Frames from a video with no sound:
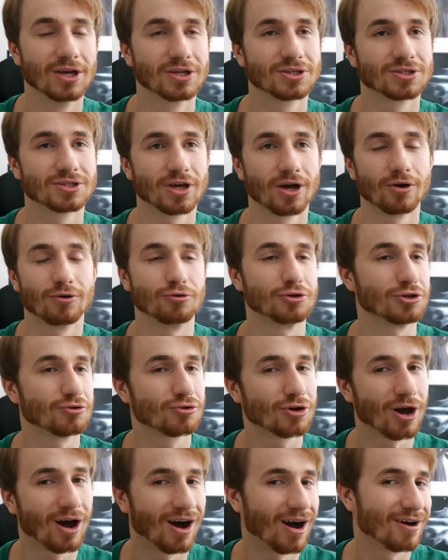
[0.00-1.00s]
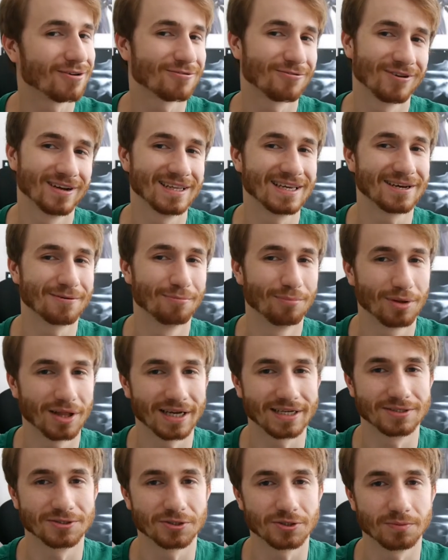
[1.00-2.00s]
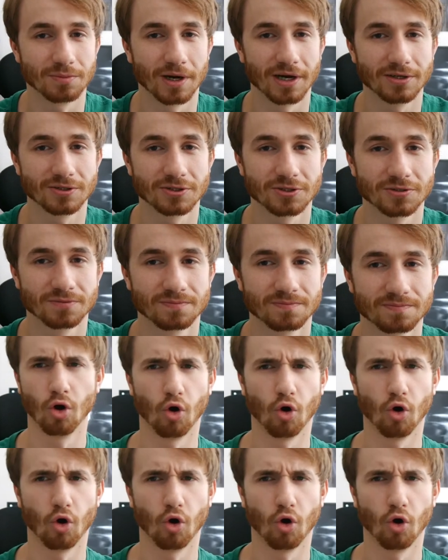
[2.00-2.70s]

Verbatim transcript: so you can't really complain too much.